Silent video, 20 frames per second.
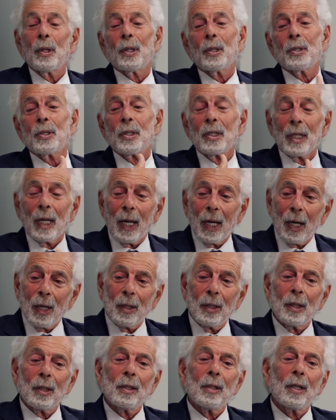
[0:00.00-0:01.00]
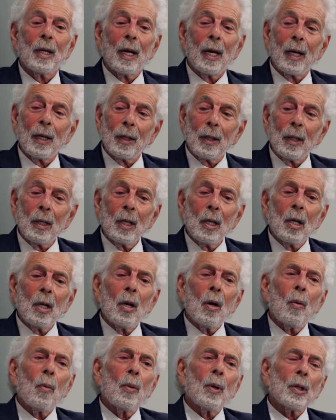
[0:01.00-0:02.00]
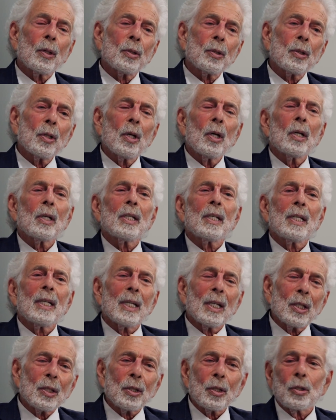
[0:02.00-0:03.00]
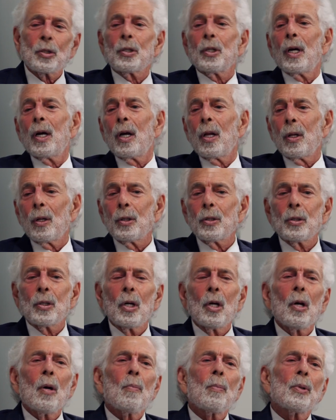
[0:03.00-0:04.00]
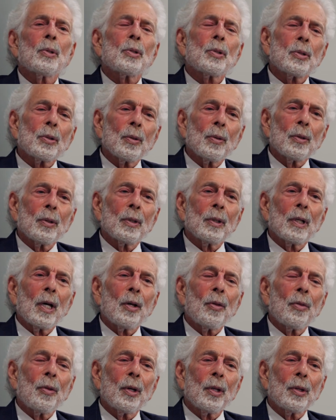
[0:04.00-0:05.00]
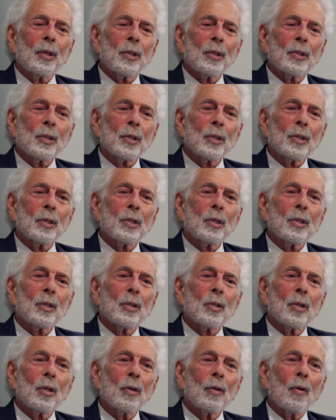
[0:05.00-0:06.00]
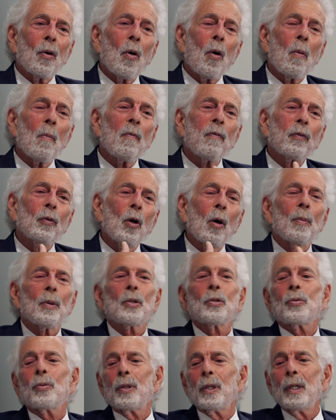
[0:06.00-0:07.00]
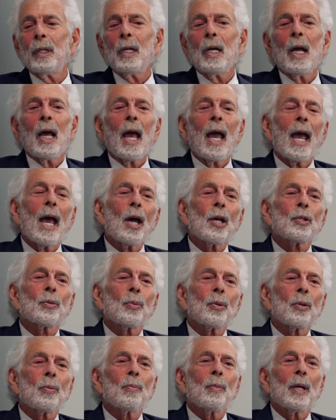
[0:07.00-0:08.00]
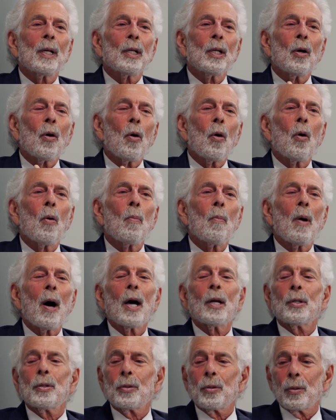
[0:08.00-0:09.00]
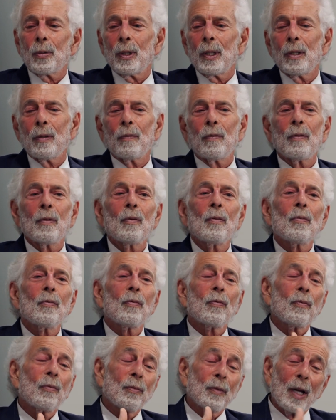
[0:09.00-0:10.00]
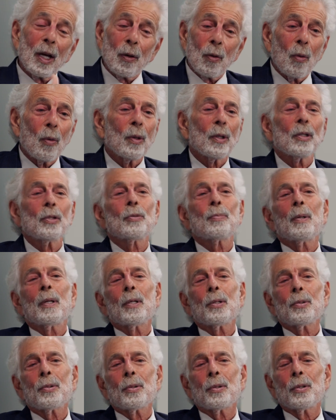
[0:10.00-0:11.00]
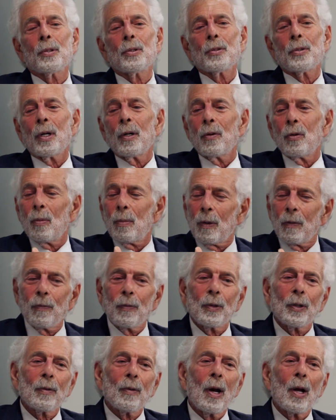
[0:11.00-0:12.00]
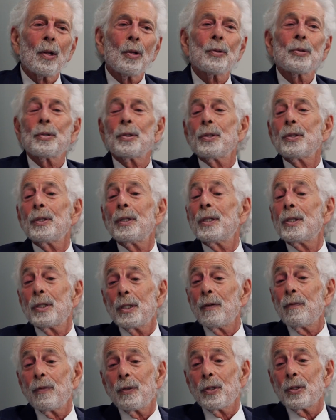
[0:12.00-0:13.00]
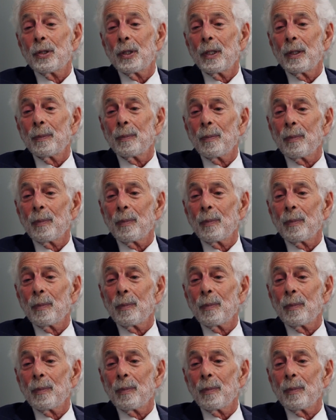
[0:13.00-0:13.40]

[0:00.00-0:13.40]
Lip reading: and scanned in data, which is a challenge, but certainly I think this is home flowmetry, as with many home monitoring, not only in medicine in general, but for urology, is in its infancy,